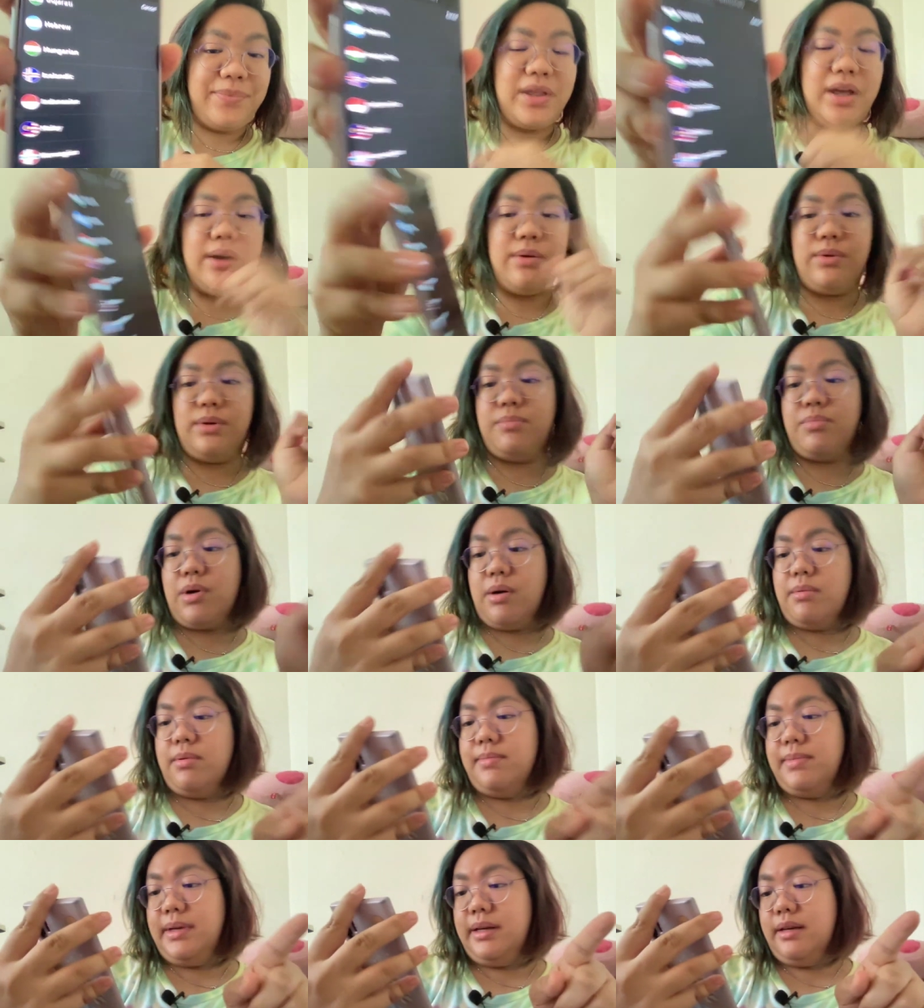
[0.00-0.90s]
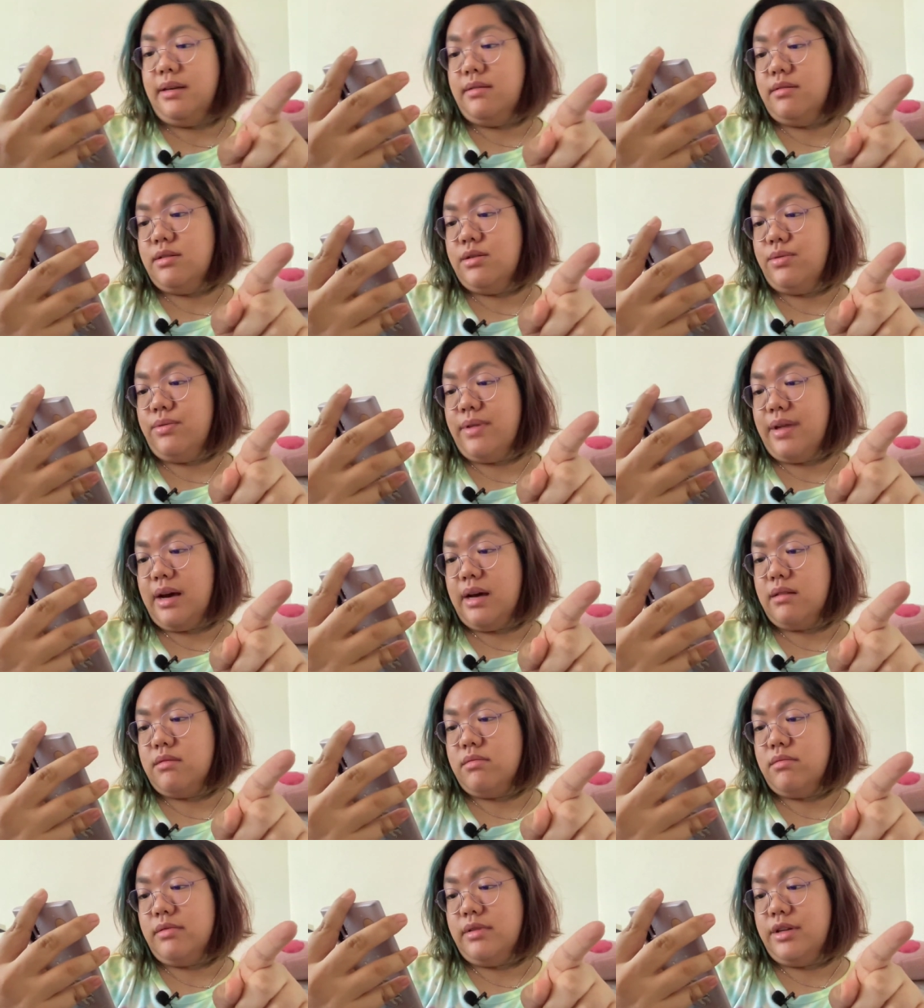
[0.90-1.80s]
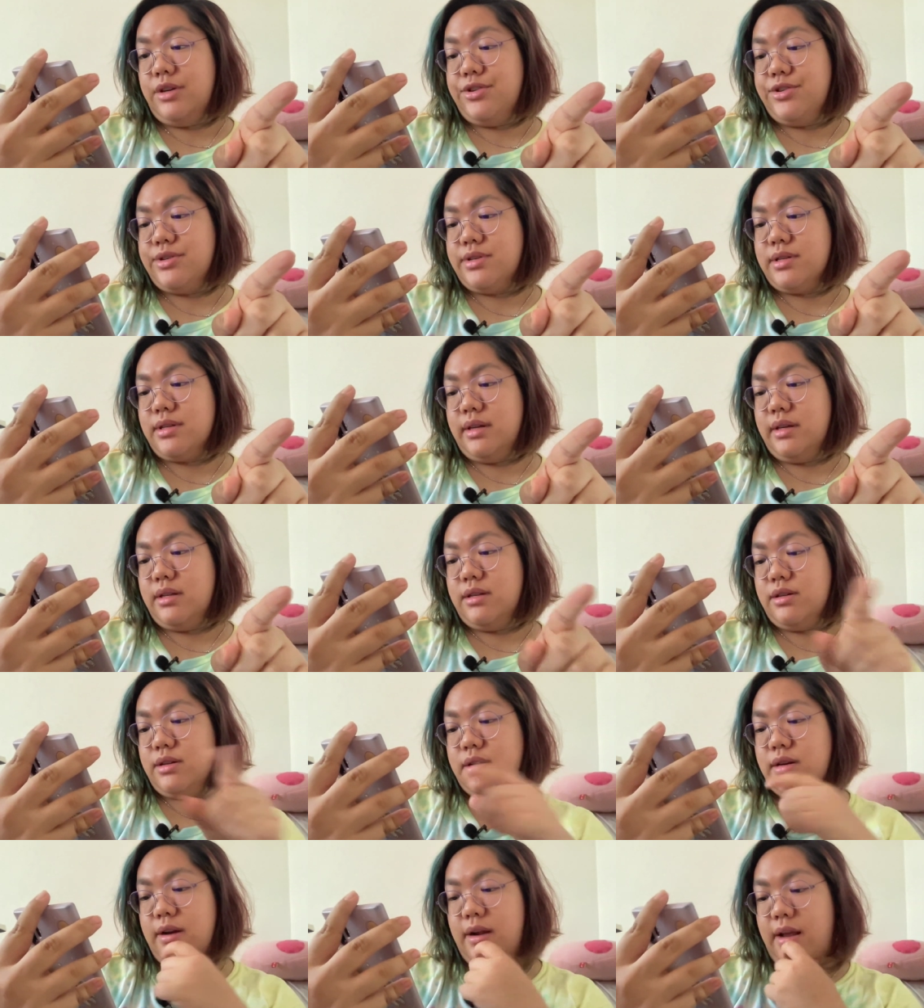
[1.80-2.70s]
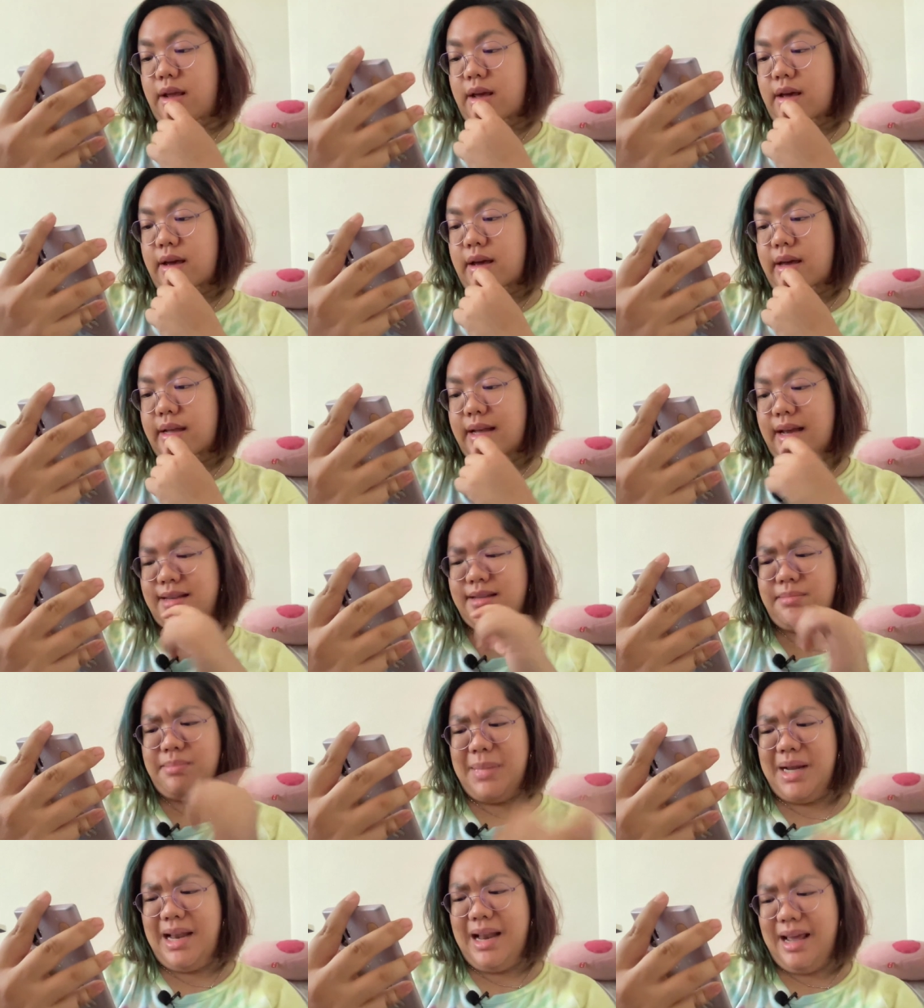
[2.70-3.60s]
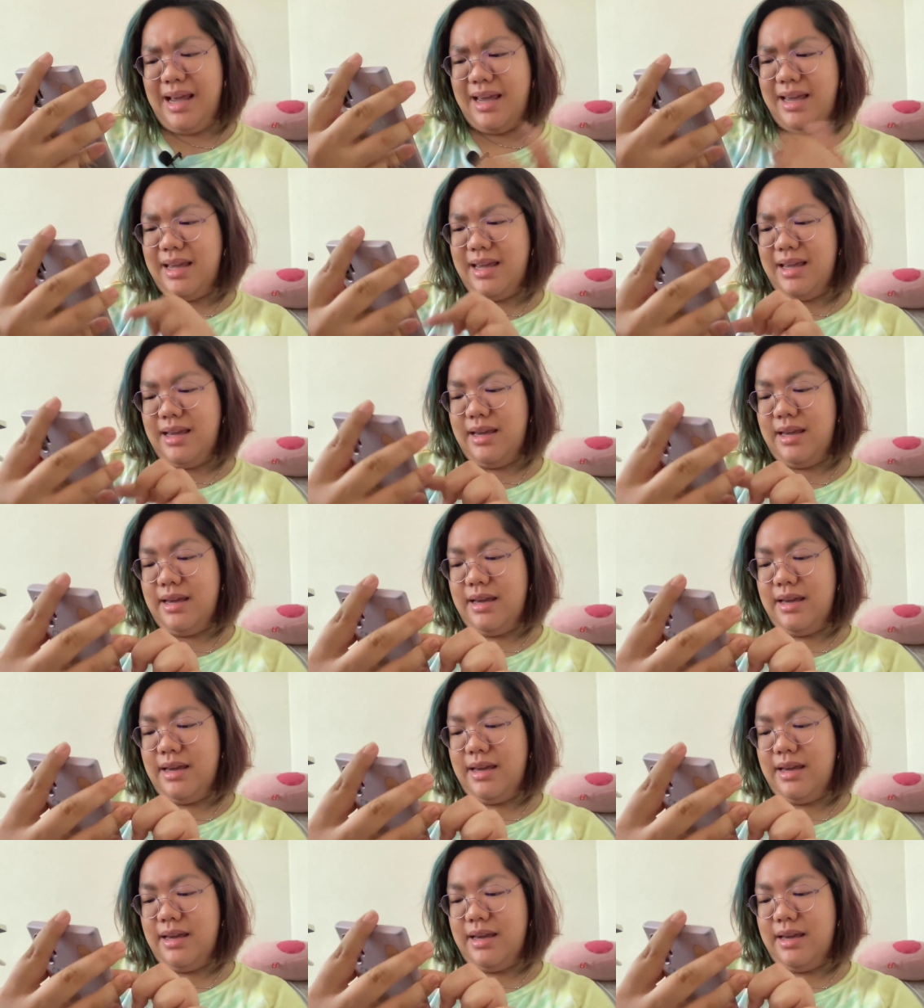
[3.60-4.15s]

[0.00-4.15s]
I would probably do that years later. It has Malay.